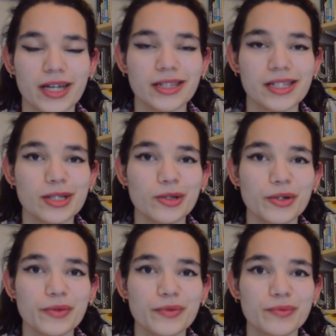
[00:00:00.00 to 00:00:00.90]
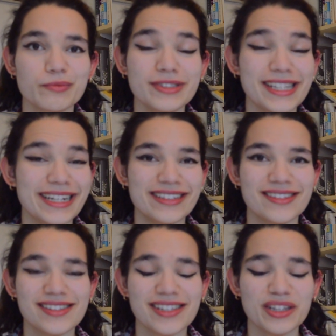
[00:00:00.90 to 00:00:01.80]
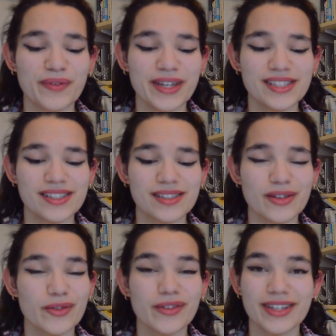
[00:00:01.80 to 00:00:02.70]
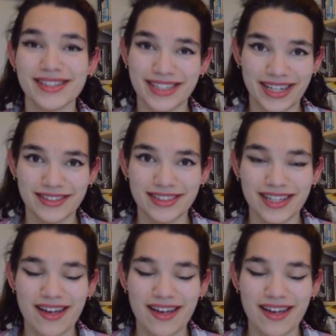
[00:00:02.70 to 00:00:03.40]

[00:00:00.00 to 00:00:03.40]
And there's a lot of resilience in the face of adversity.